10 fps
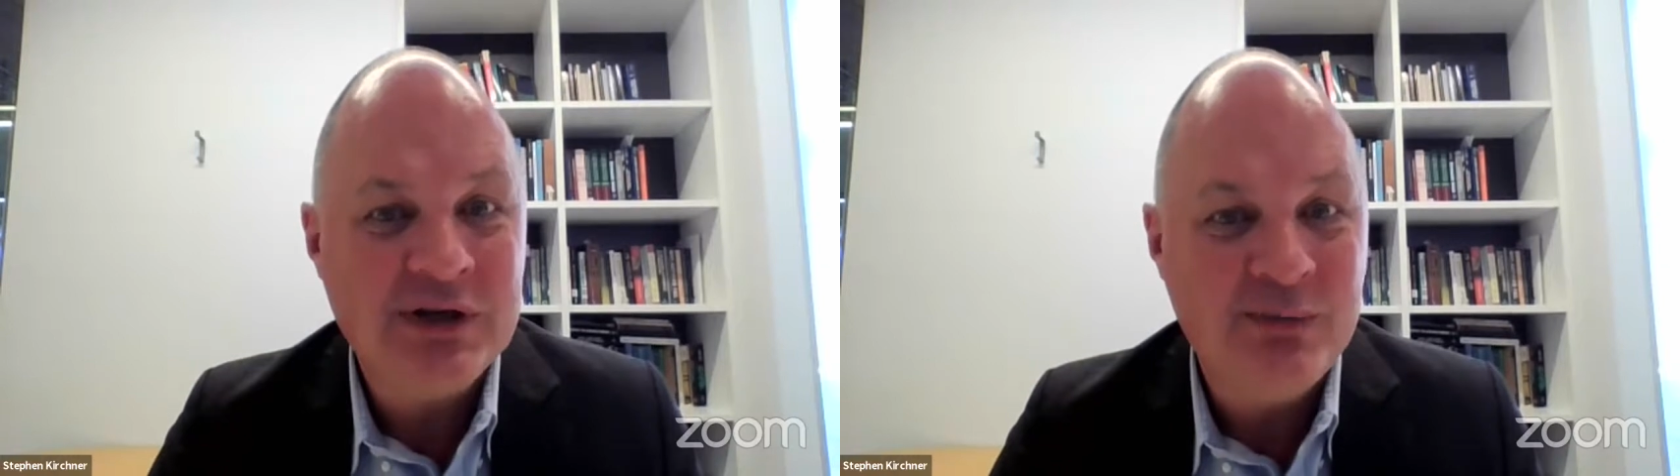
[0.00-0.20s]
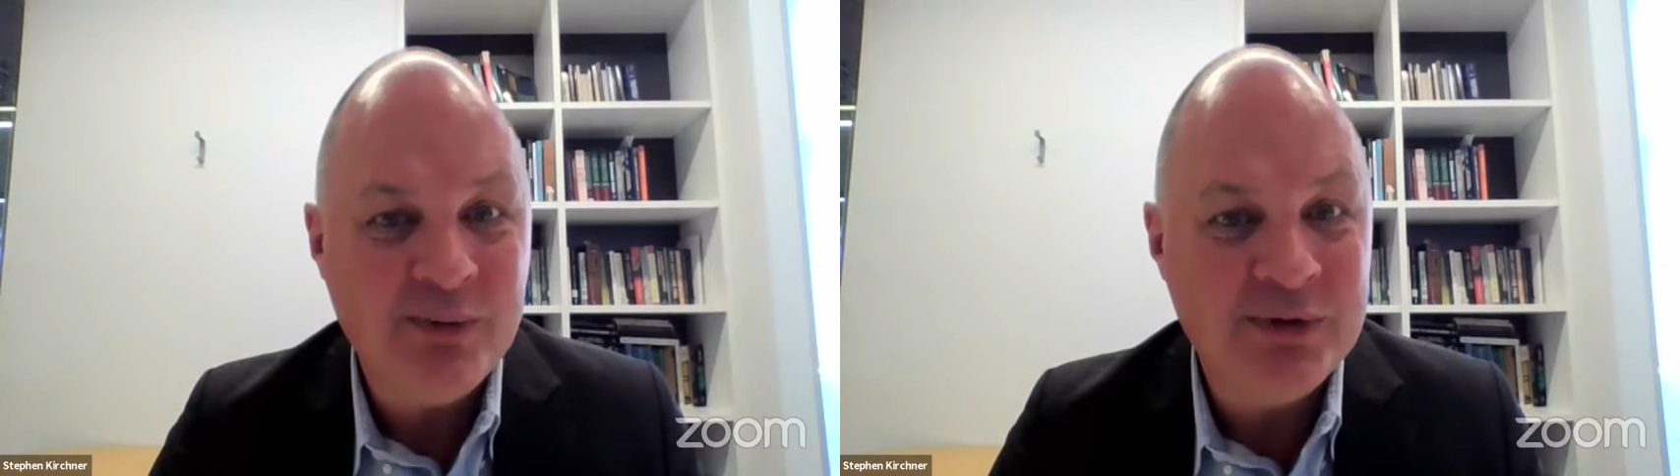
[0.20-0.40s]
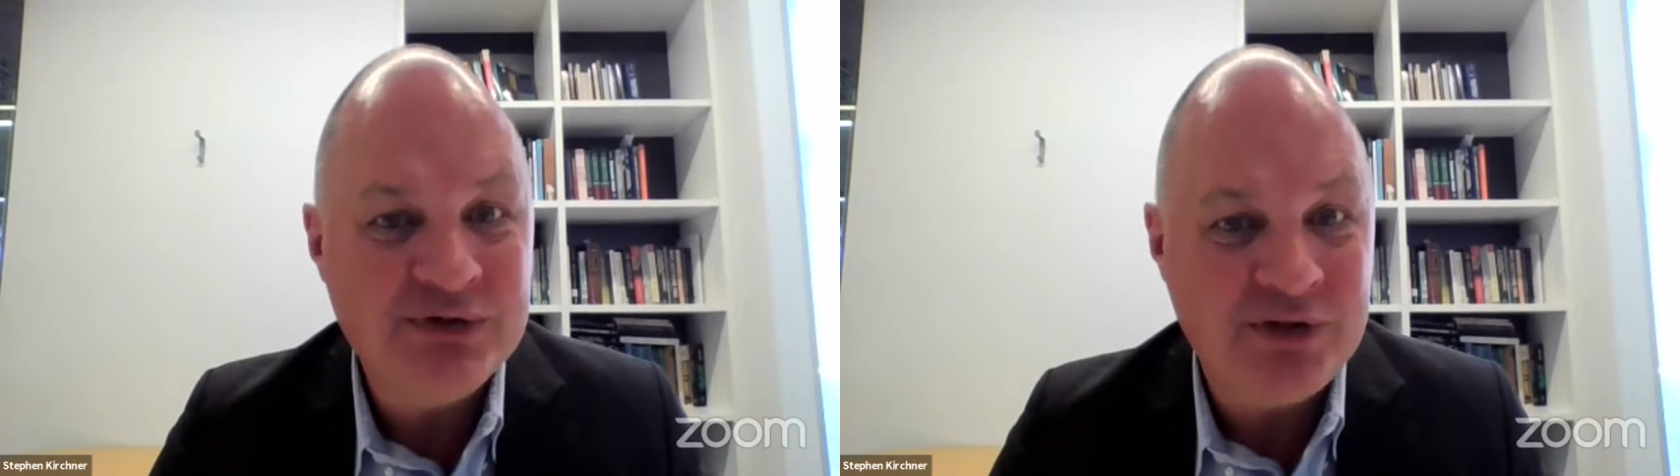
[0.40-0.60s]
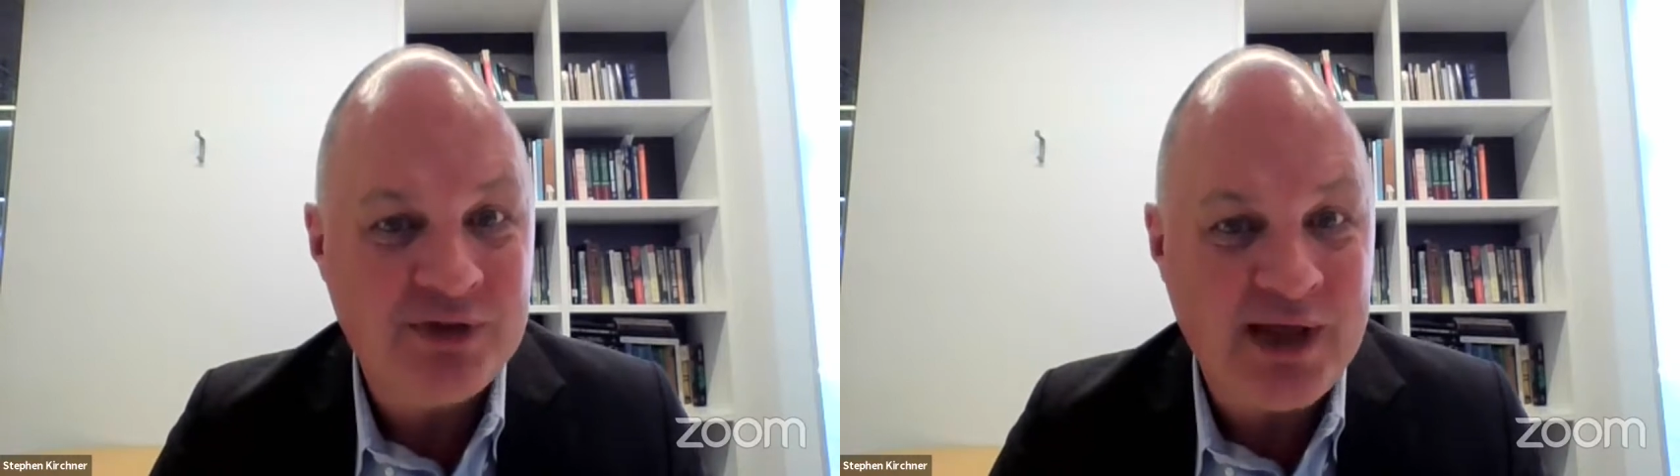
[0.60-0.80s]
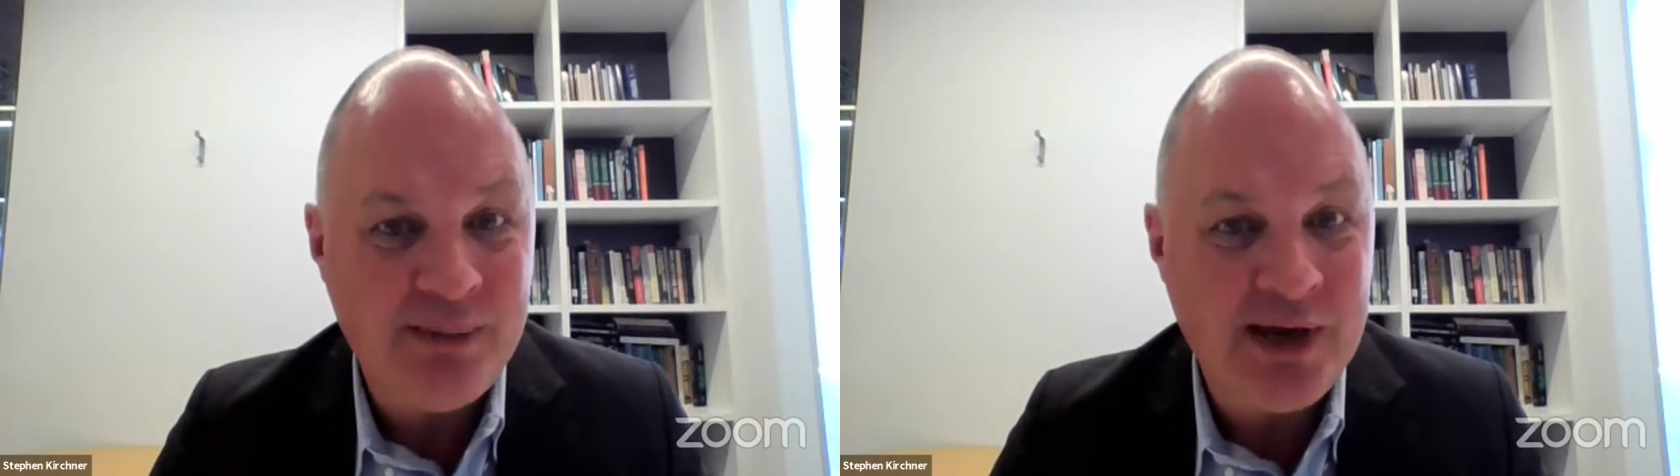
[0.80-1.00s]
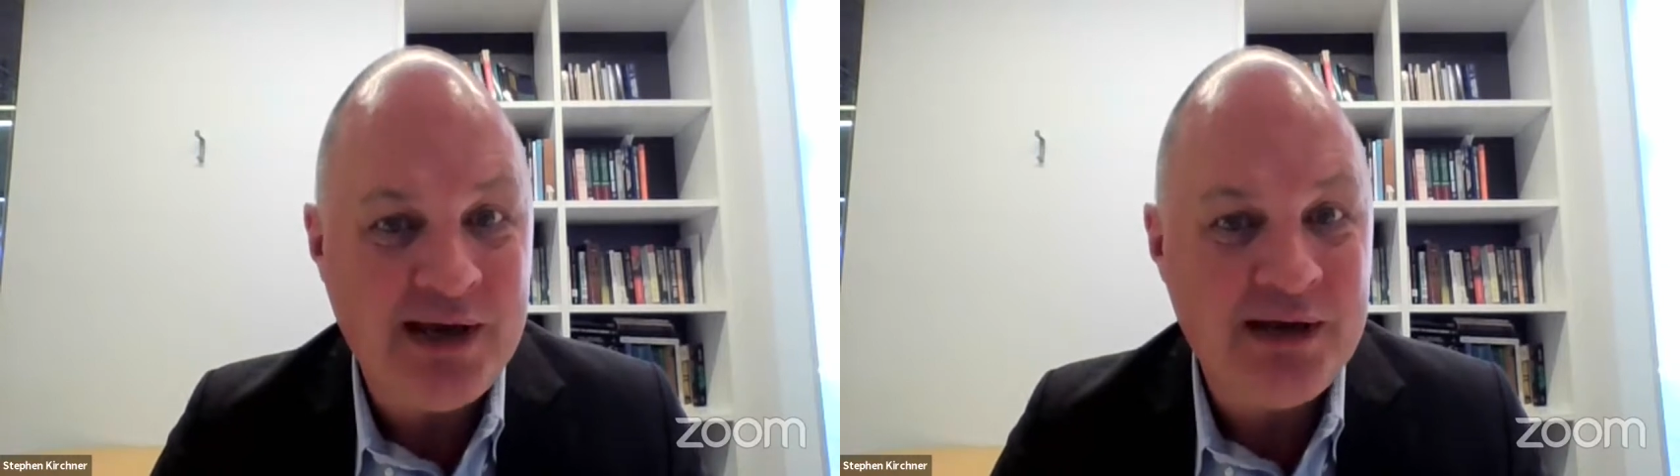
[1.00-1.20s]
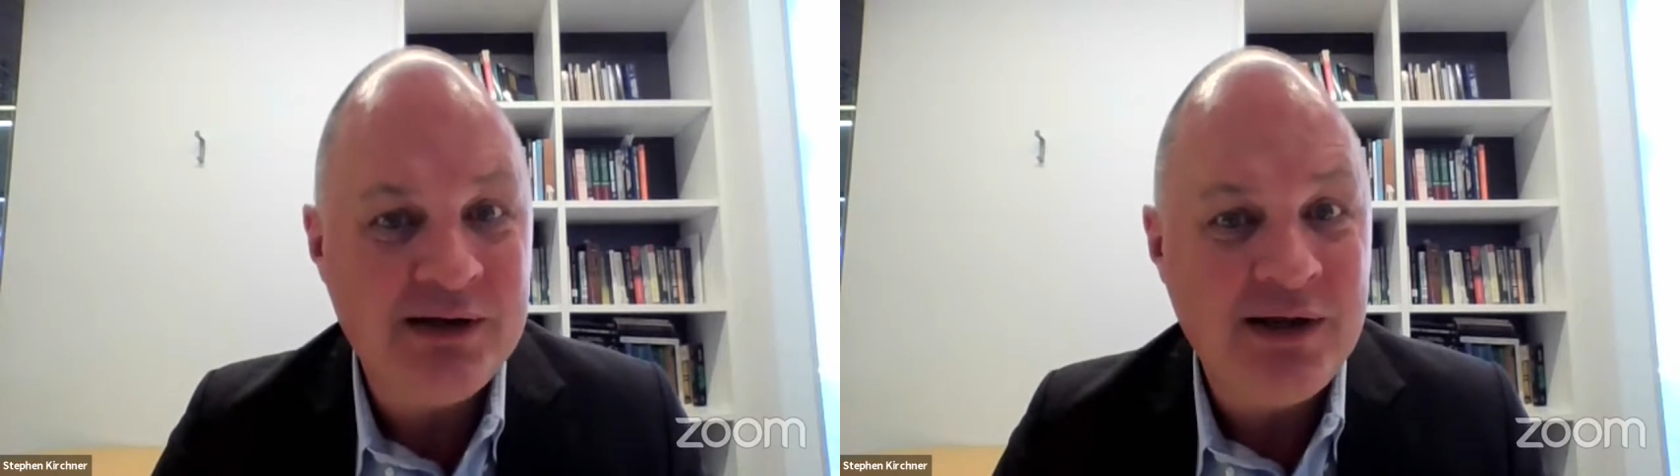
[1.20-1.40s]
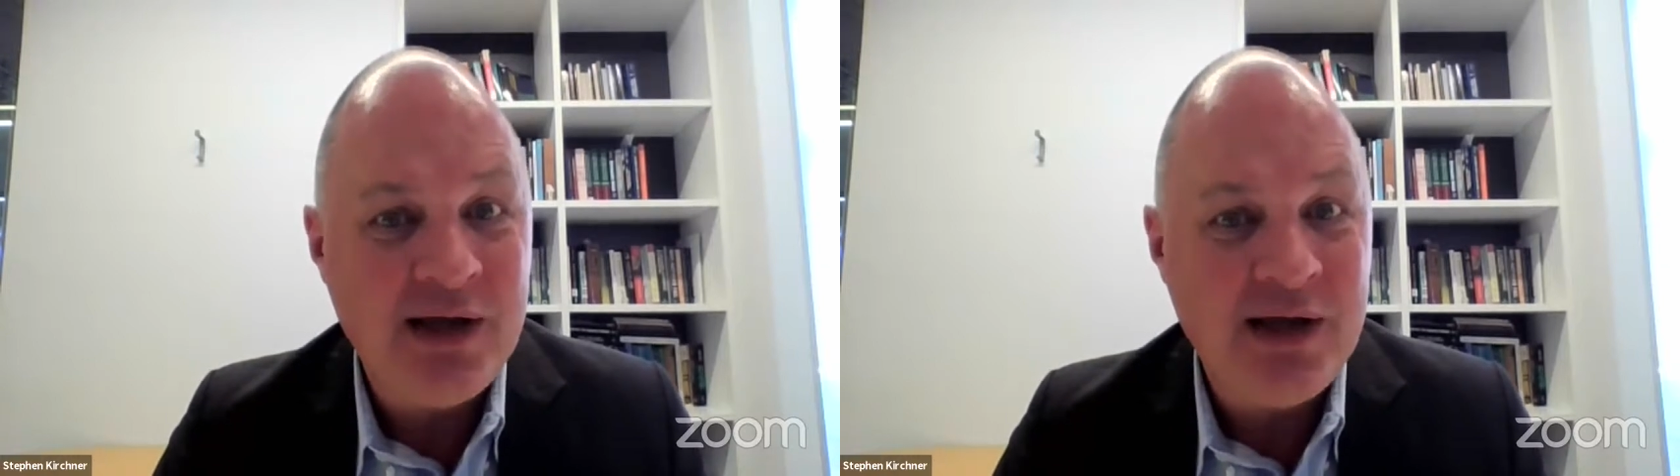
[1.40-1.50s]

of the commitments that they made